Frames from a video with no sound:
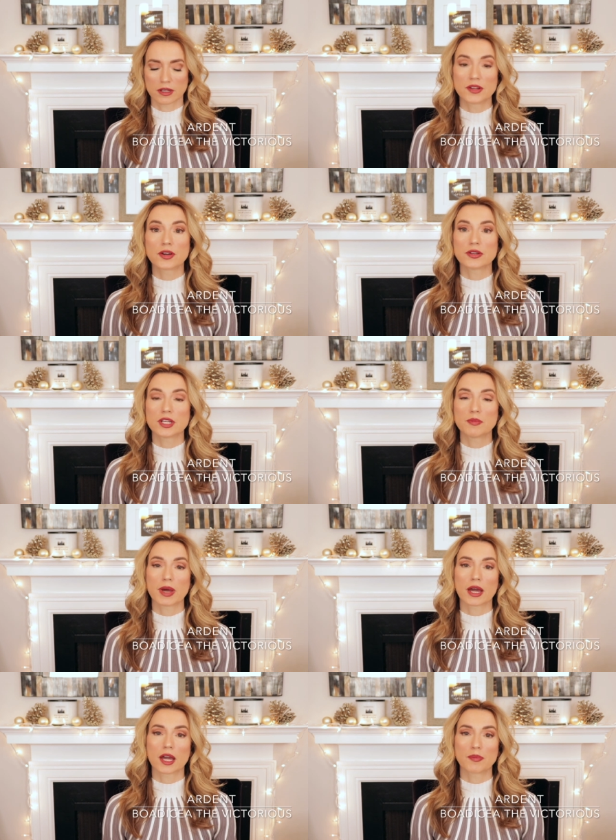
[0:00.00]
I don't need a
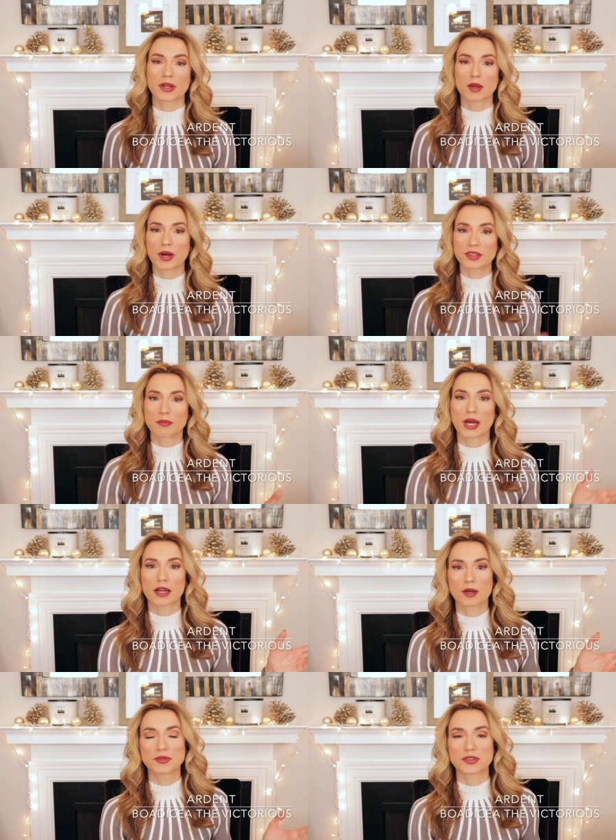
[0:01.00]
backup and I bought the
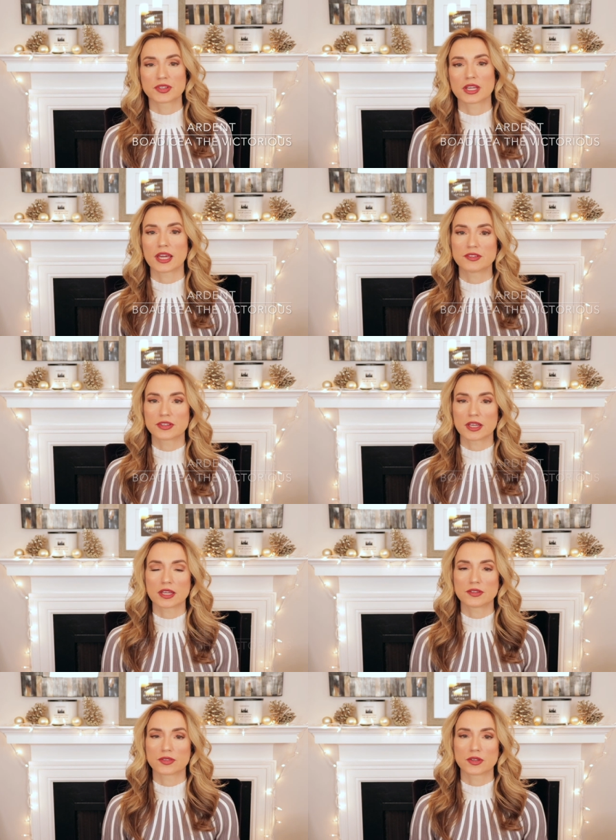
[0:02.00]
backup just in case
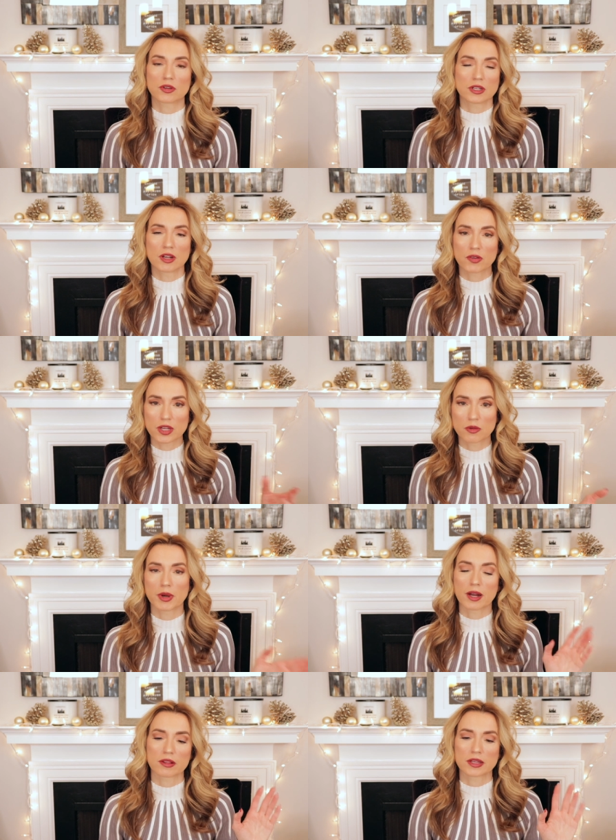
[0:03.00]
it, you could never get a
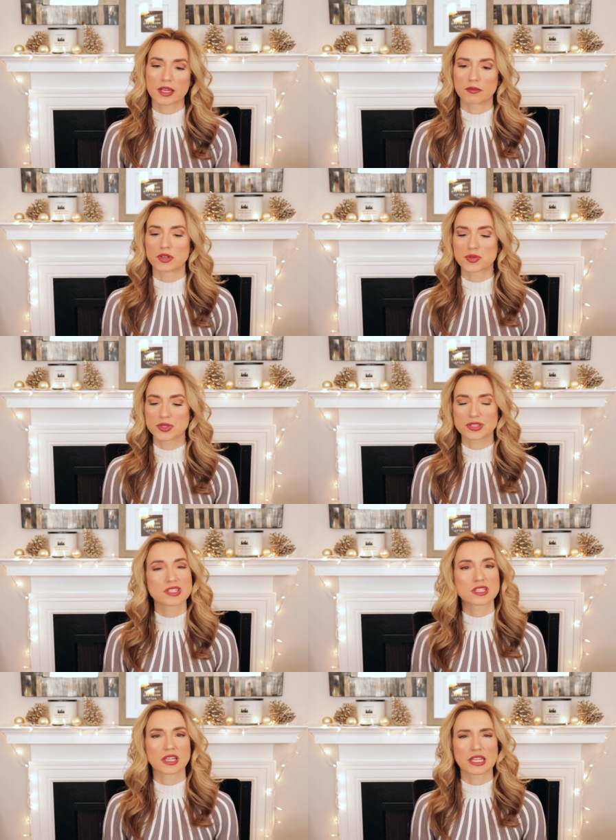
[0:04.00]
bottle again, which was
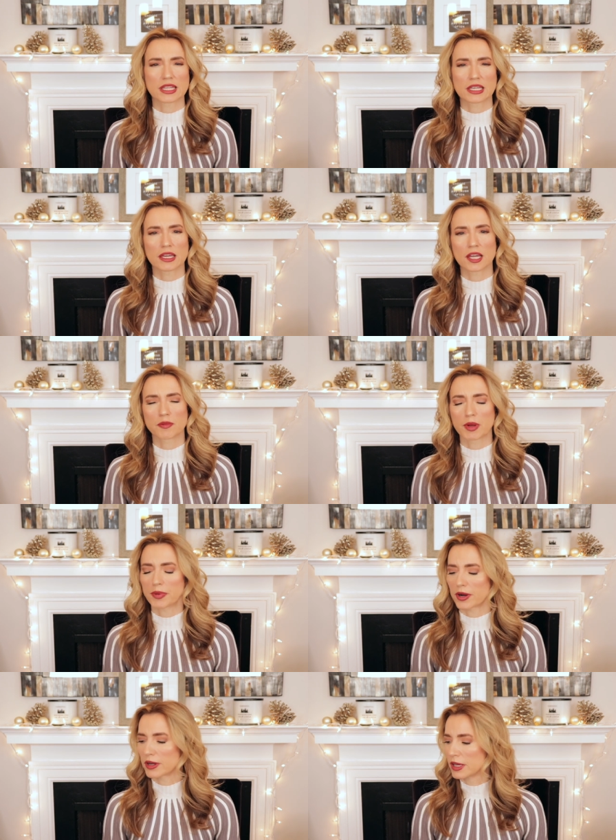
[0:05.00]
just silly thinking on my
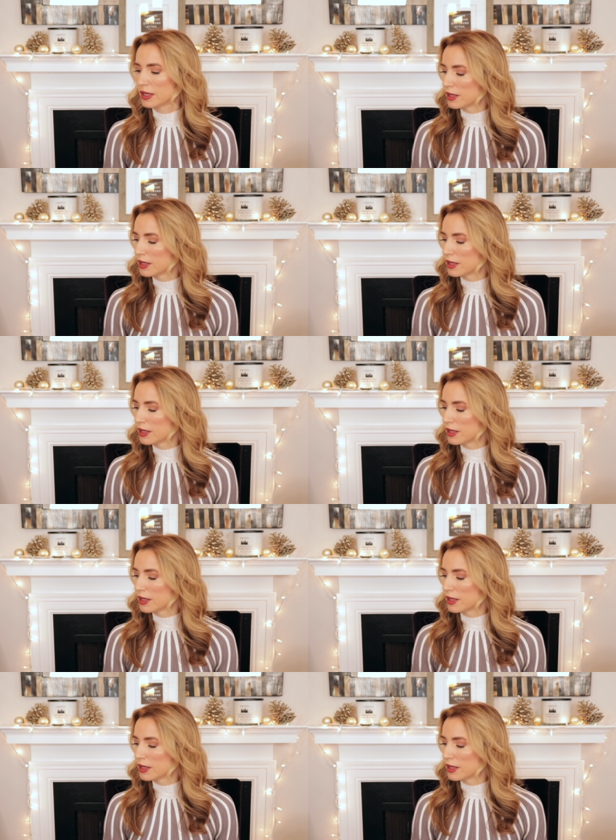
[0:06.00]
part.